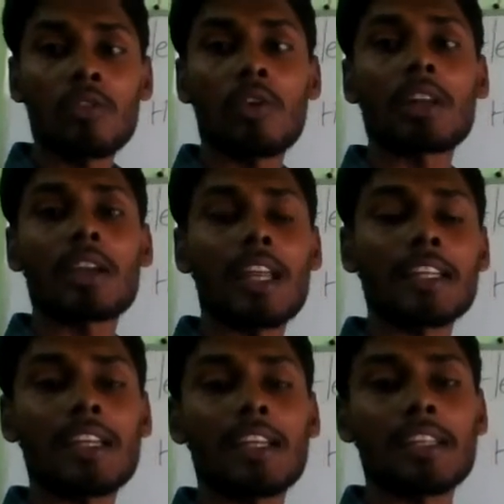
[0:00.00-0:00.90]
for
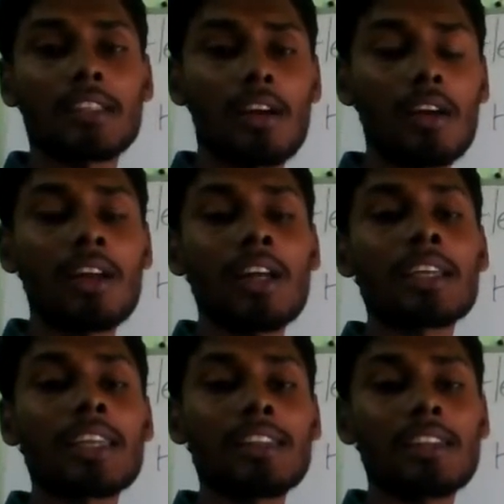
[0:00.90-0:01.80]
calculating the
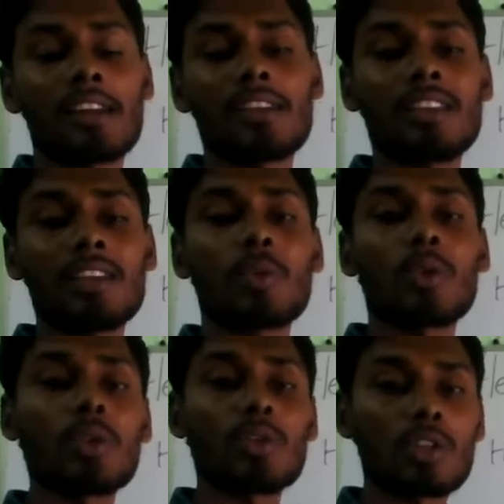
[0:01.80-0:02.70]
heat energy
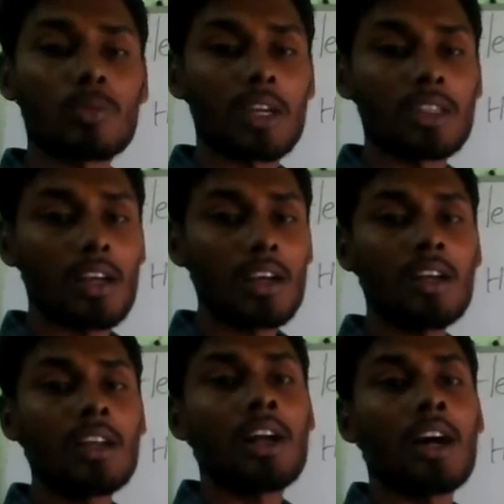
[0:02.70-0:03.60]
produced by the
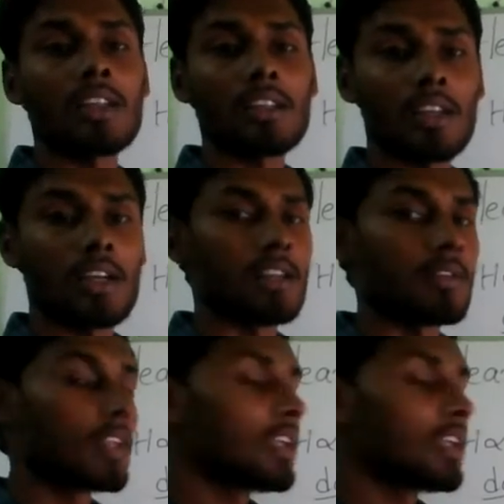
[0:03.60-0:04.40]
understanding.